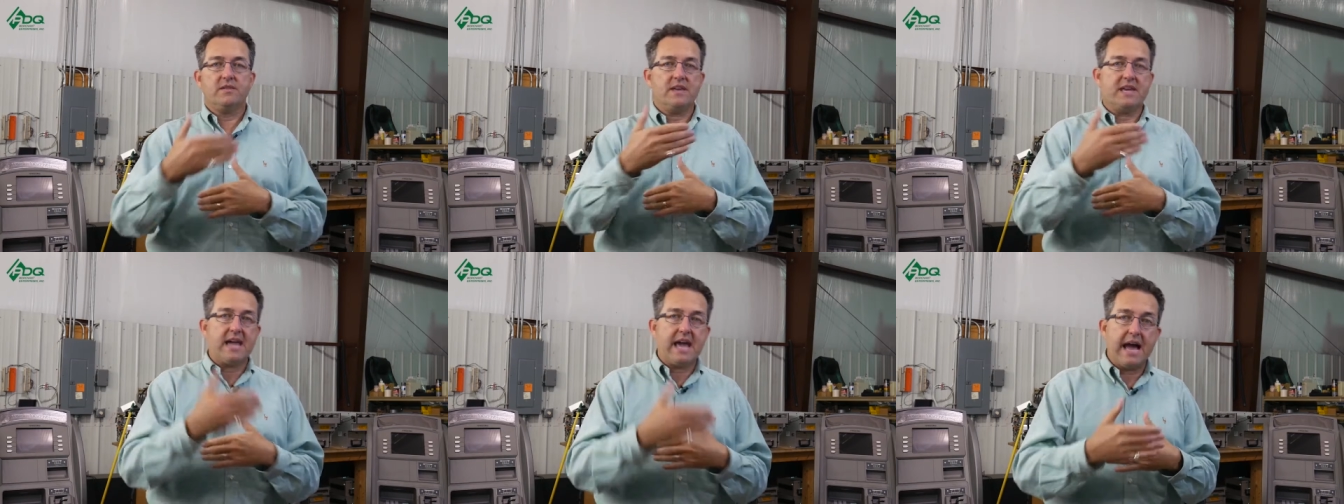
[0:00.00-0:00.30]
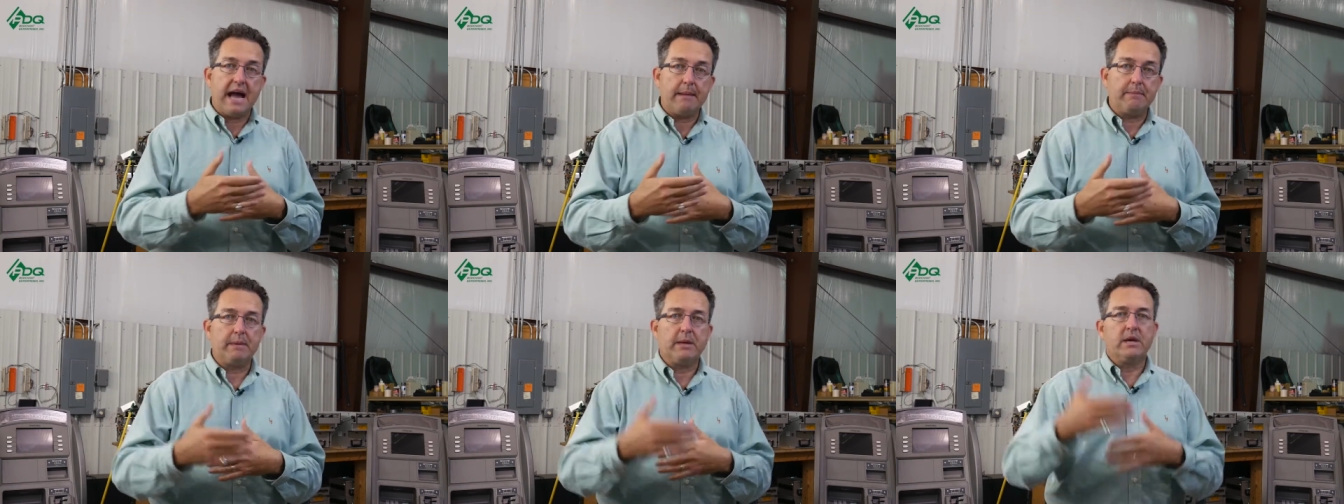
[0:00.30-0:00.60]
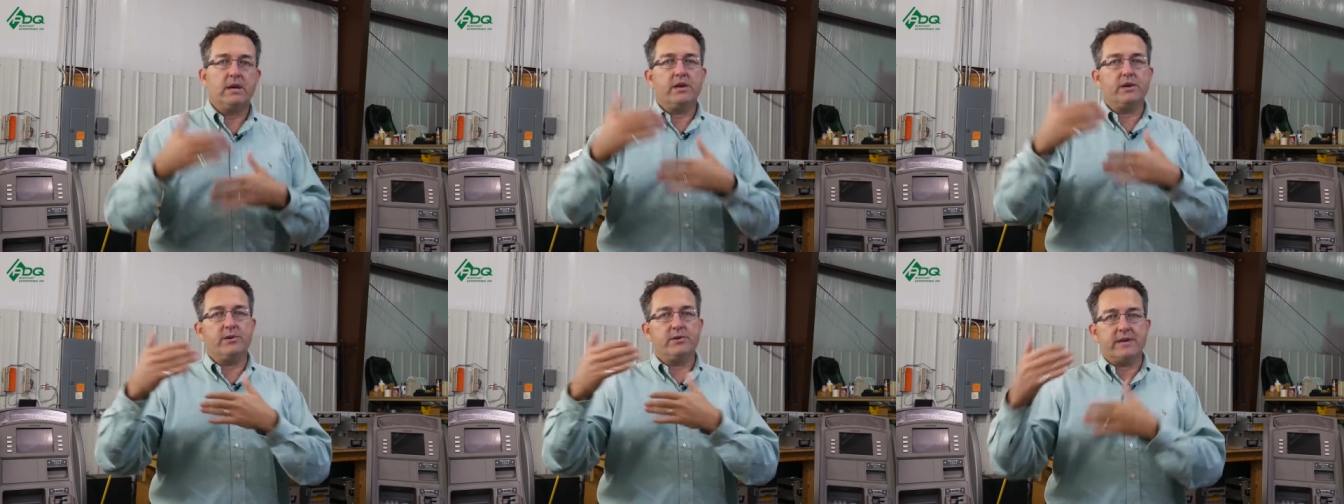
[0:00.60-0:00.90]
the app,
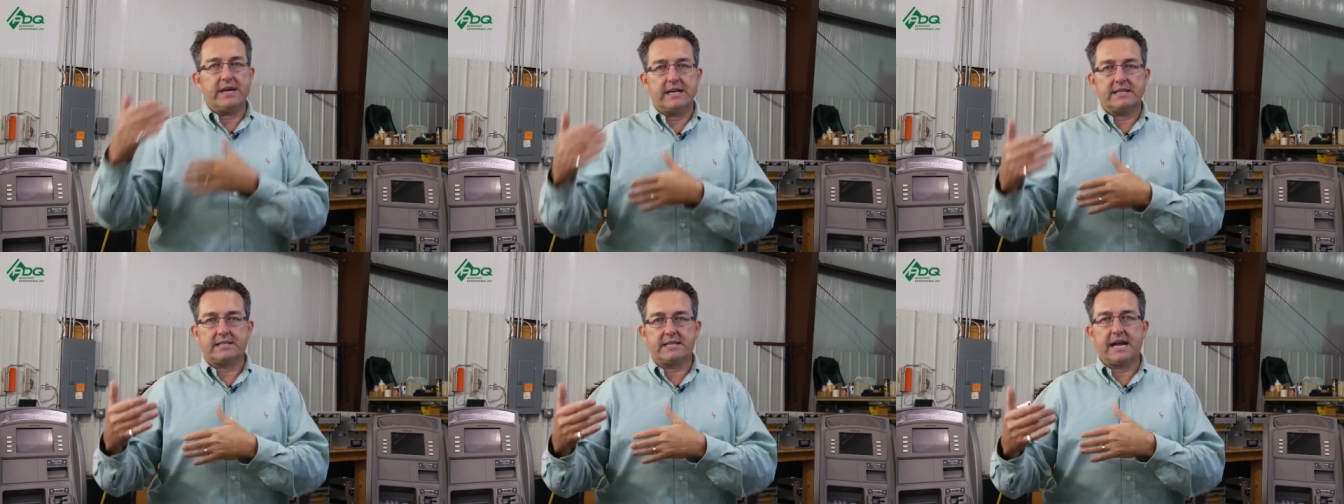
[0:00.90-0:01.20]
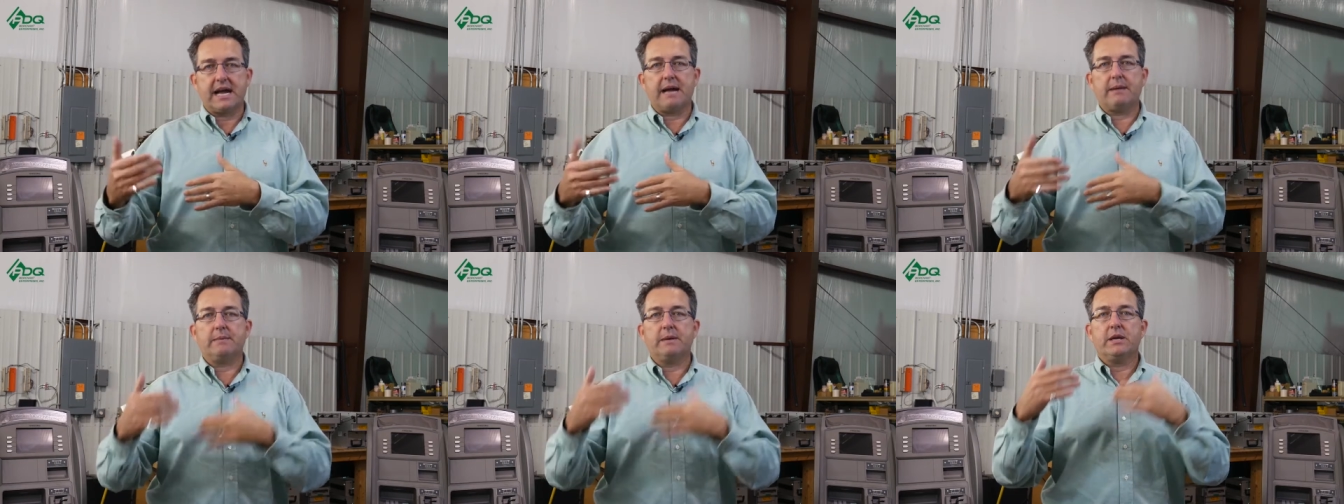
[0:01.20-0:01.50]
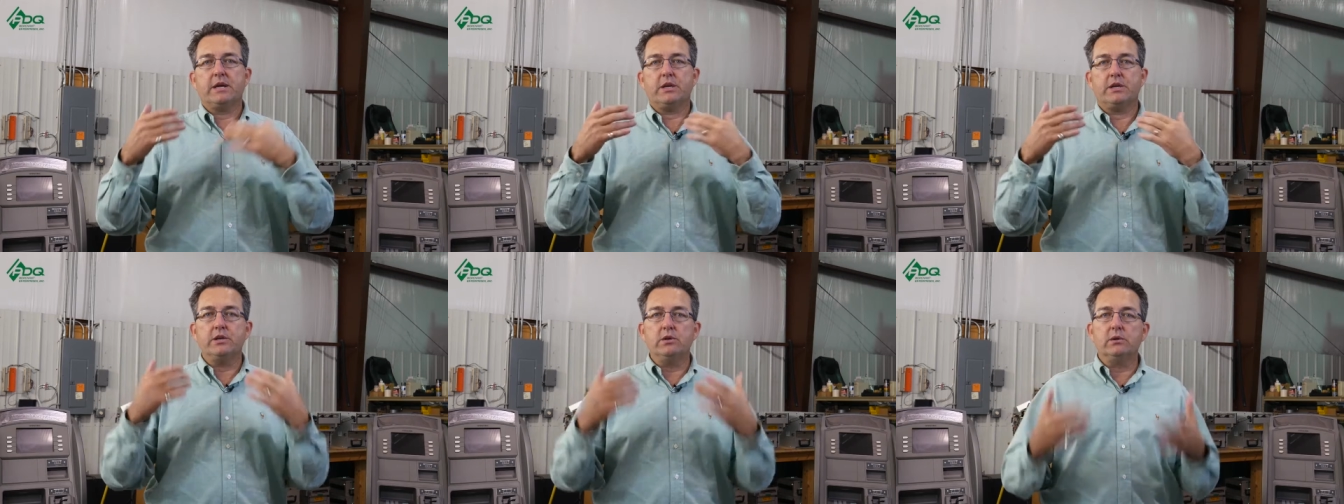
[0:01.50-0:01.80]
your desktop,
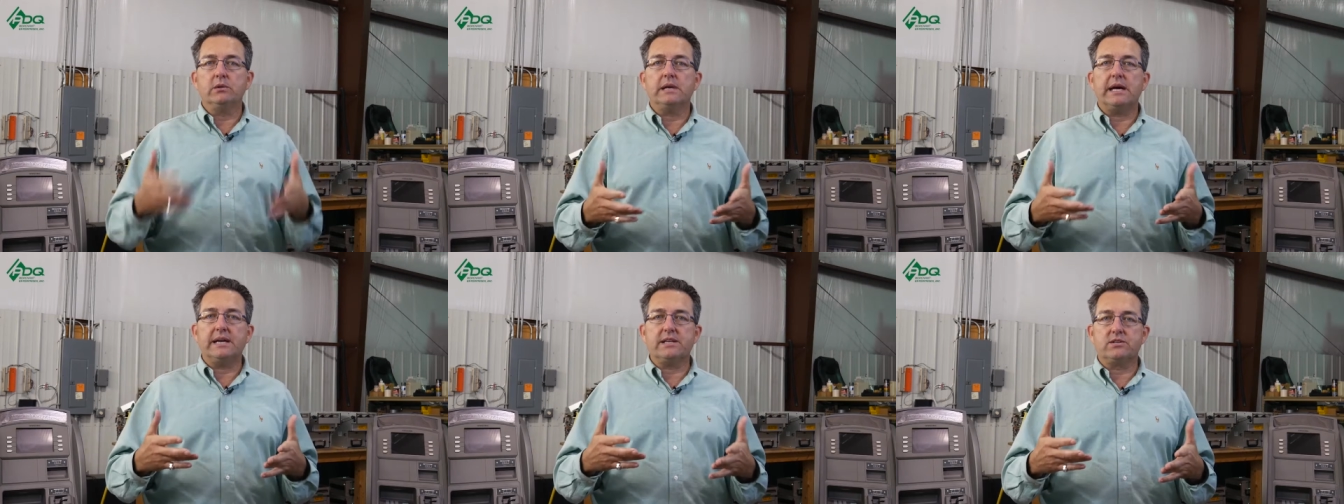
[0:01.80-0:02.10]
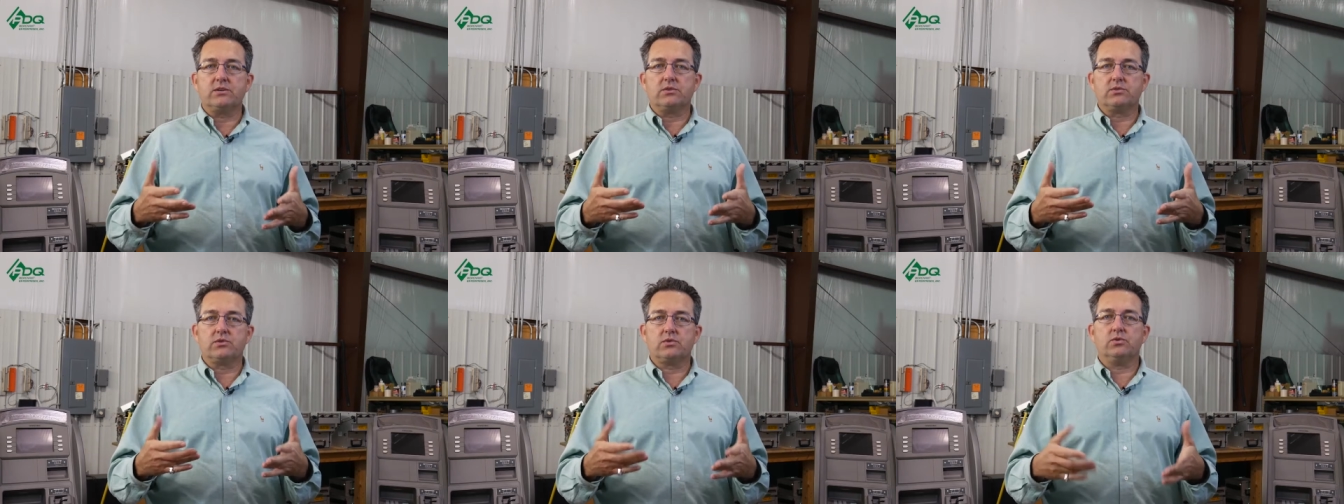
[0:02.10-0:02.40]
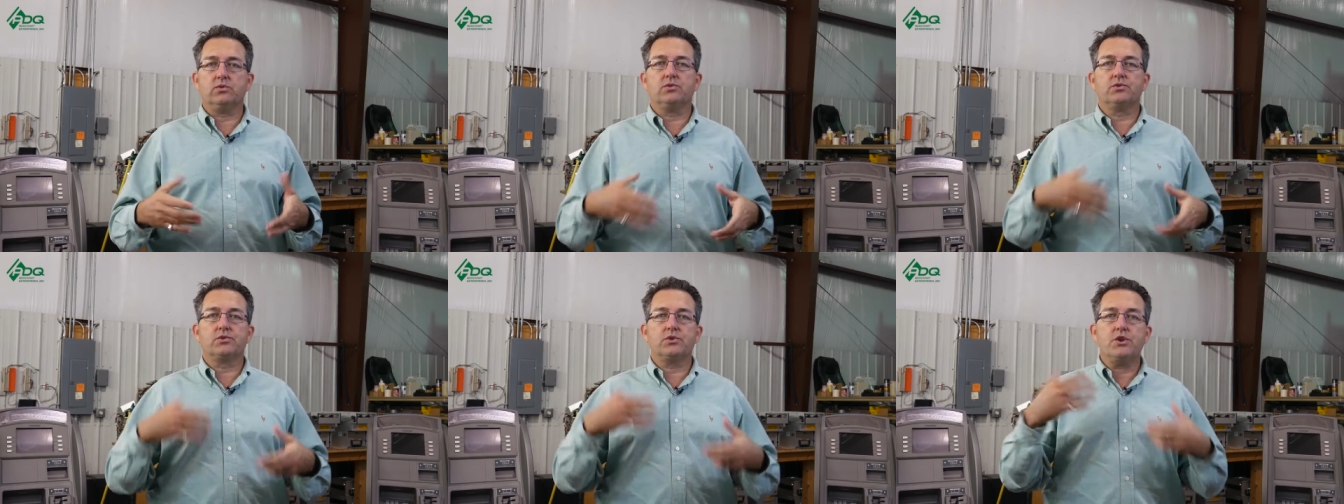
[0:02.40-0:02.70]
utilize those
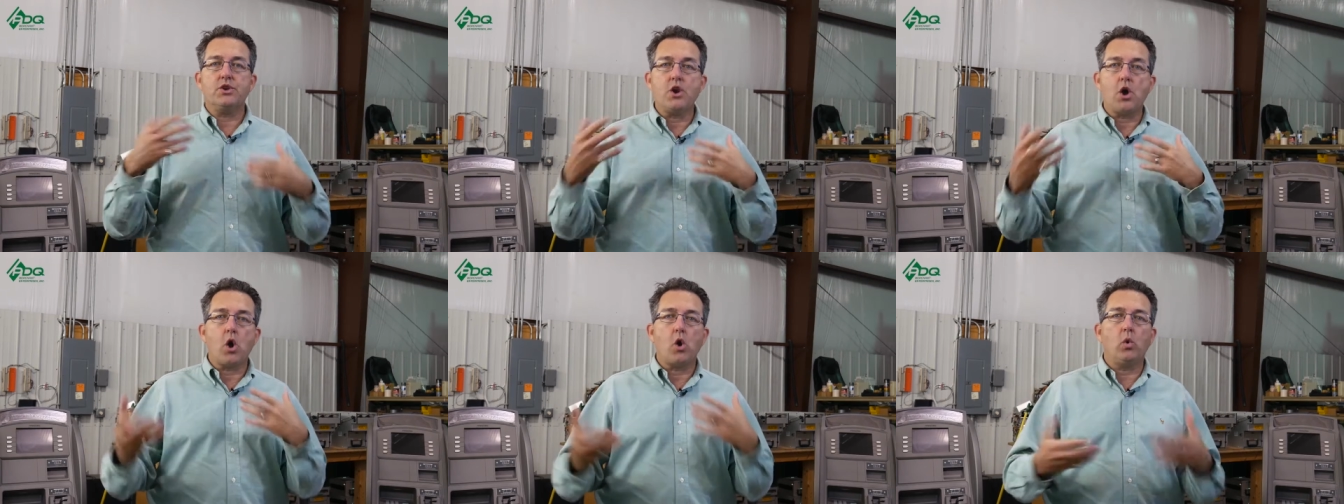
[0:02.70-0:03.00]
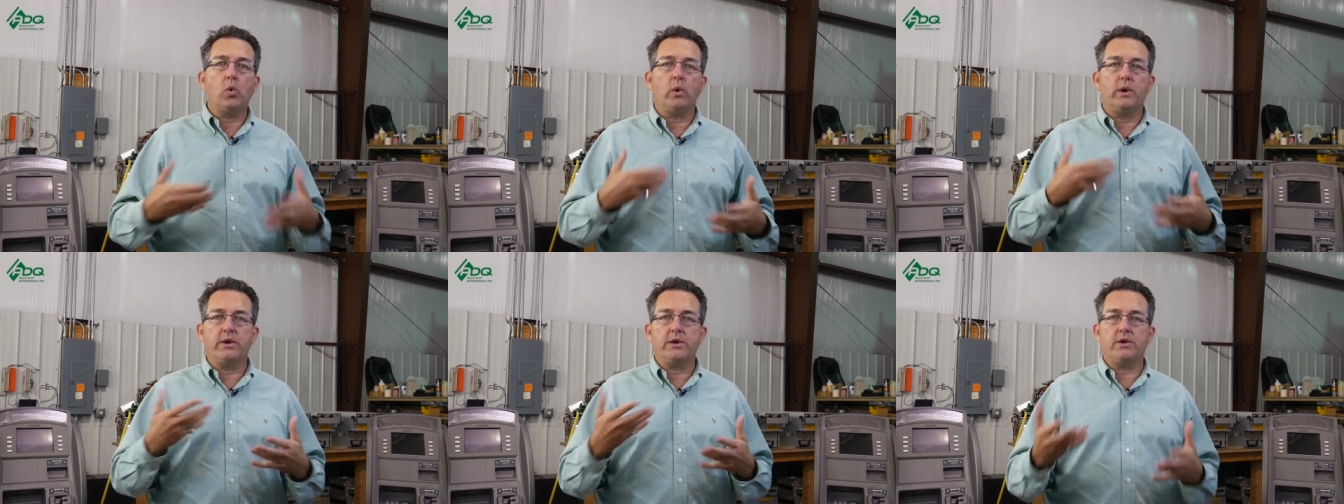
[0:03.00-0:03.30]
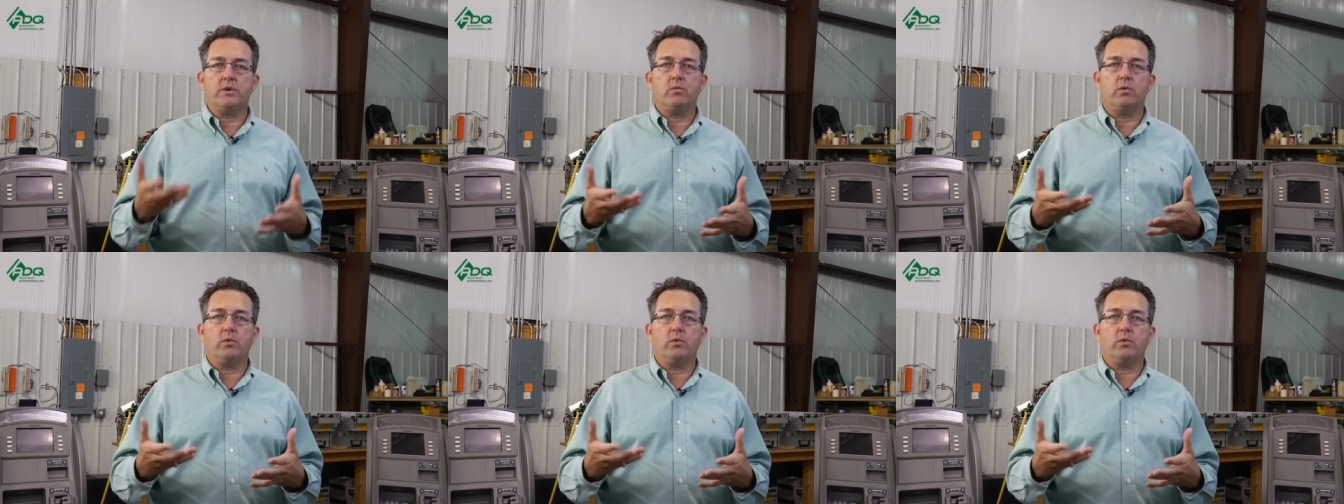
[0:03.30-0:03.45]
tools to know what,